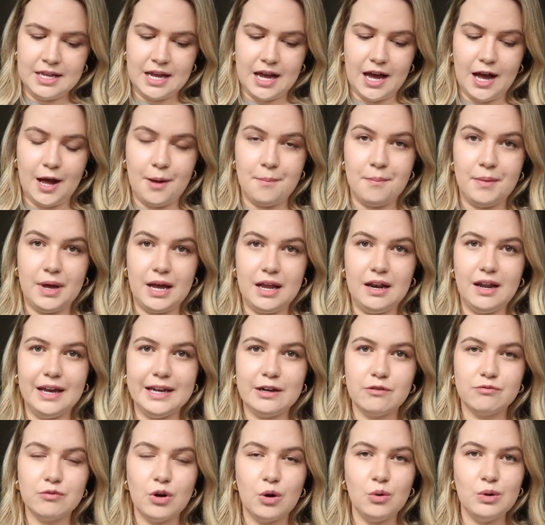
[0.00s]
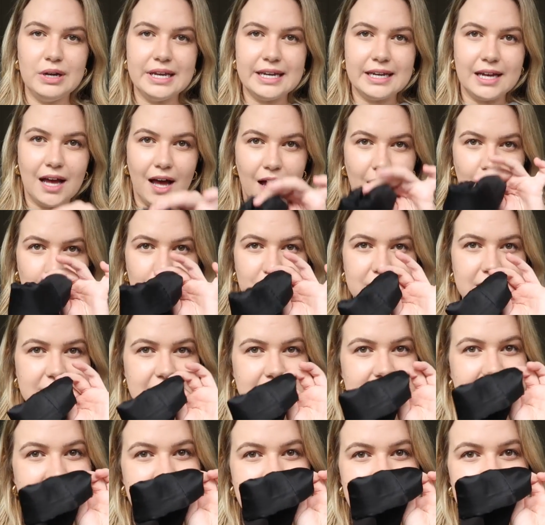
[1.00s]
Um, I like rolling up the
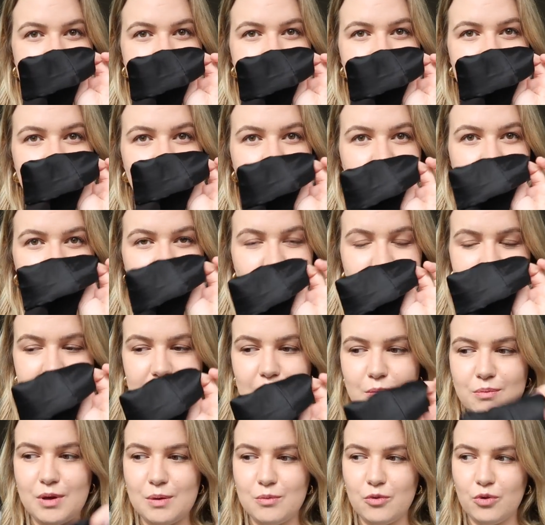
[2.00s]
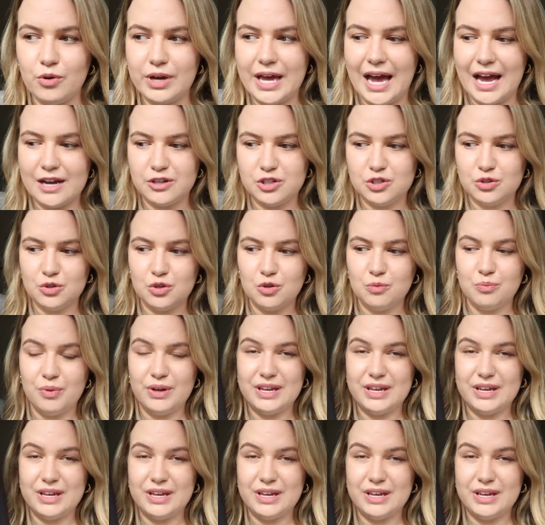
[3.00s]
sleeves just to make it a bit more casual.